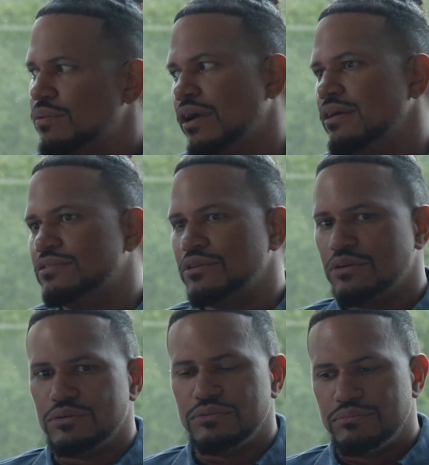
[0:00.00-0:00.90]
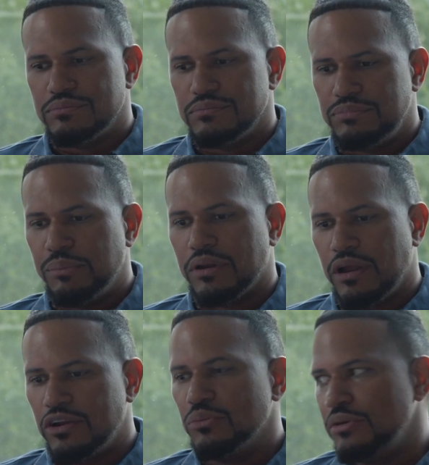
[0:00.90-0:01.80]
Right, so people
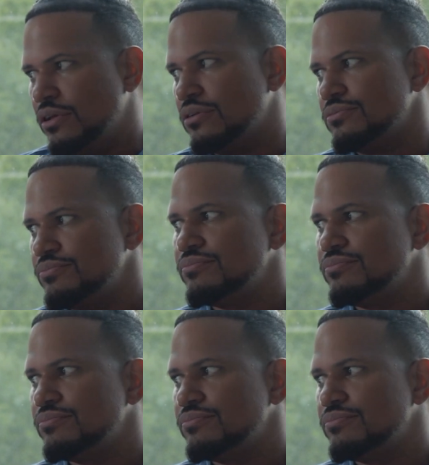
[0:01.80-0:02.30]
that know me know.